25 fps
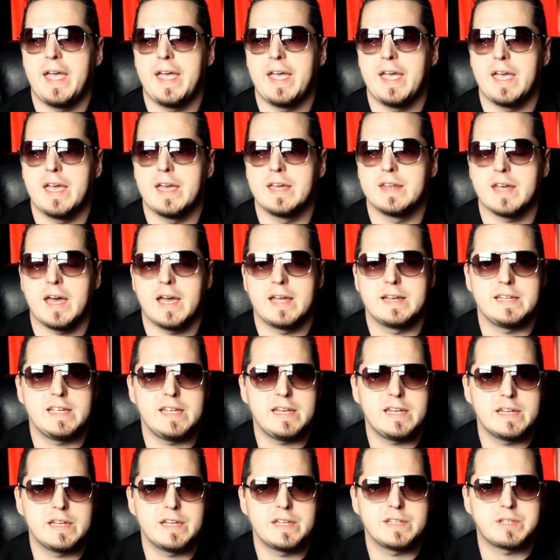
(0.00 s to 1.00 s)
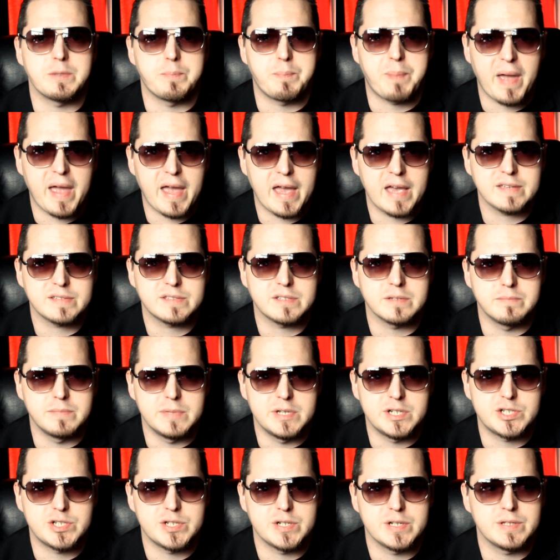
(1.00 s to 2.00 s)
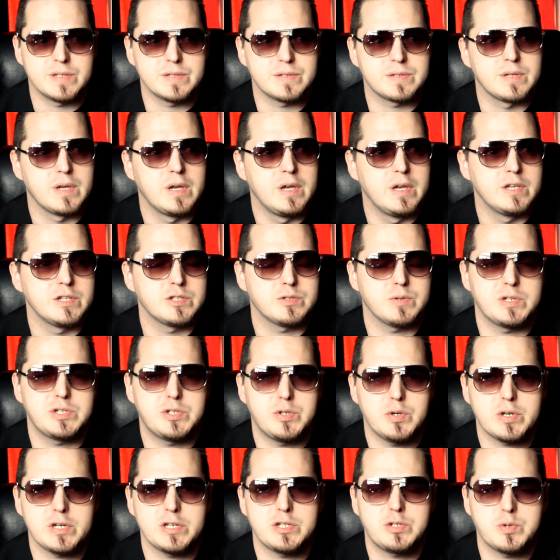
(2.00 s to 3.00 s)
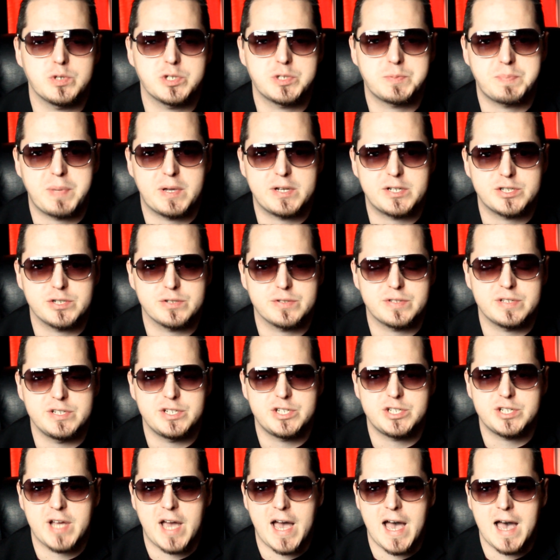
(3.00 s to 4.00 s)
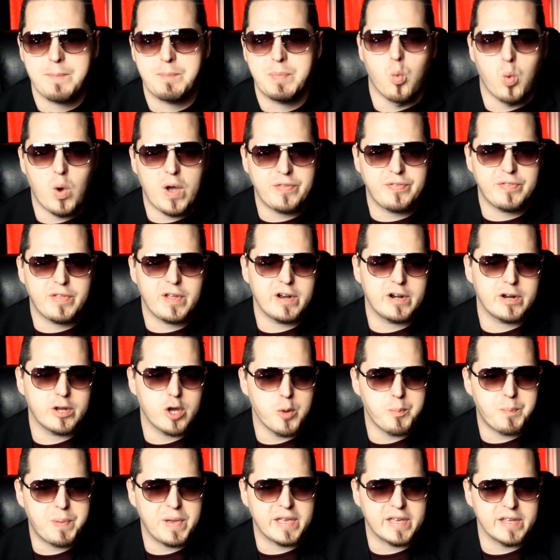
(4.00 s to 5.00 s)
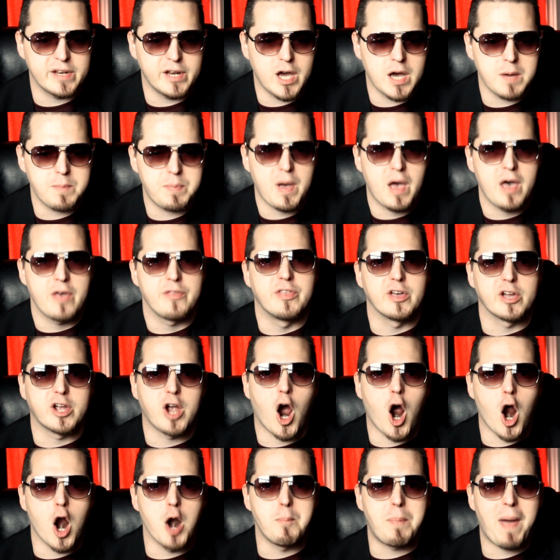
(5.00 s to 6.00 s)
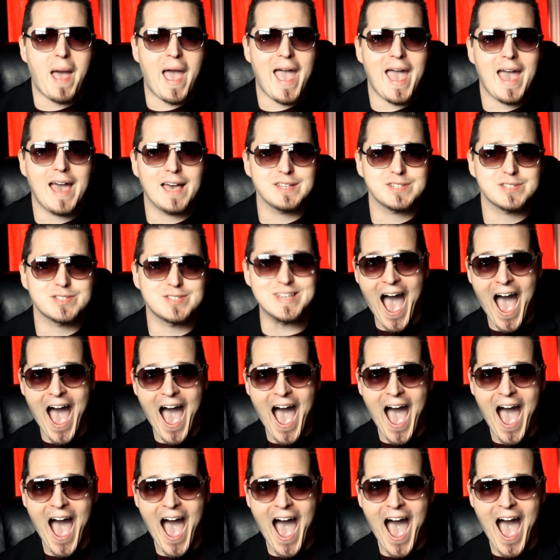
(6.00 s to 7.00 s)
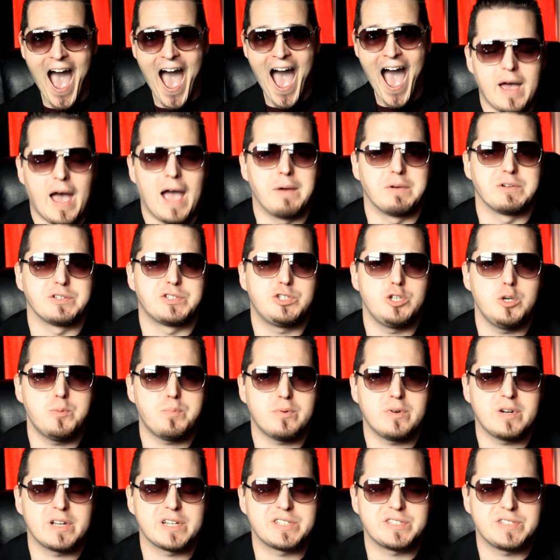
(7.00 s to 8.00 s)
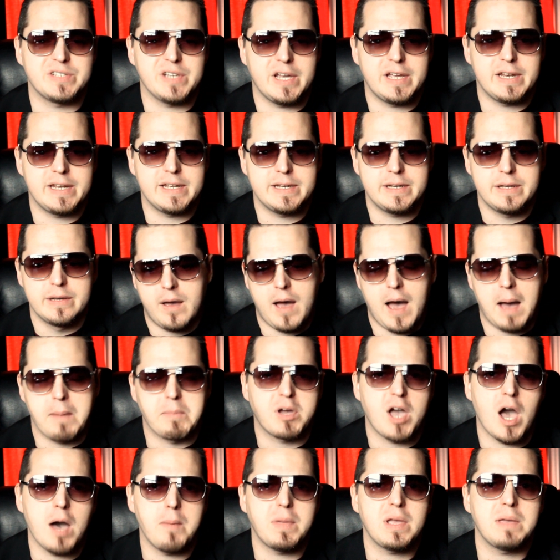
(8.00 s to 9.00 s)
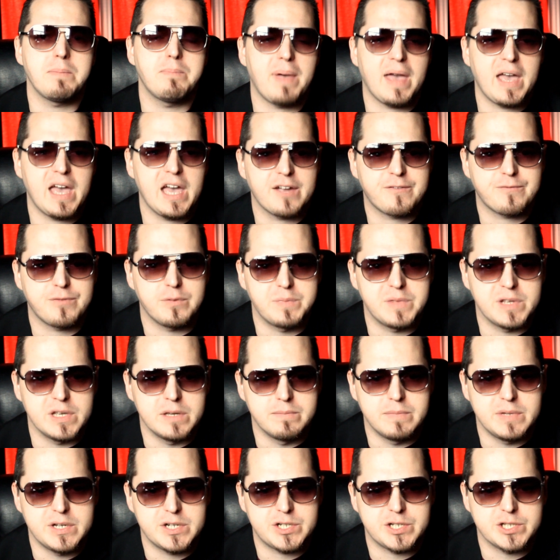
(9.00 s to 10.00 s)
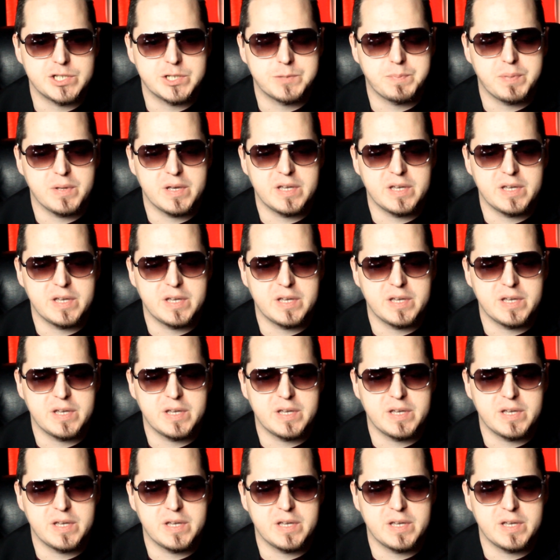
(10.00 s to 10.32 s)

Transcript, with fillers: and I needed it to pass emissions. So I took it to a specialty shop, went there to go pick it up. The car passed. I was super excited. I'm coming back from the emissions